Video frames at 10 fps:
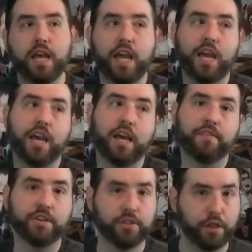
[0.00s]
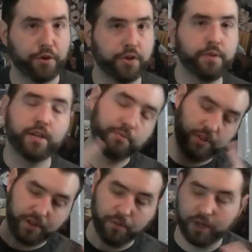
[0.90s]
And eventually the thirty-two X,
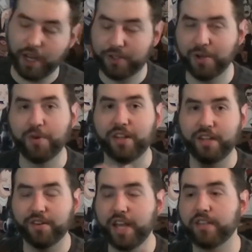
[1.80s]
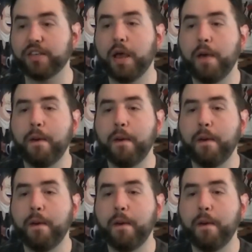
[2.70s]
which didn't work out so well in either case.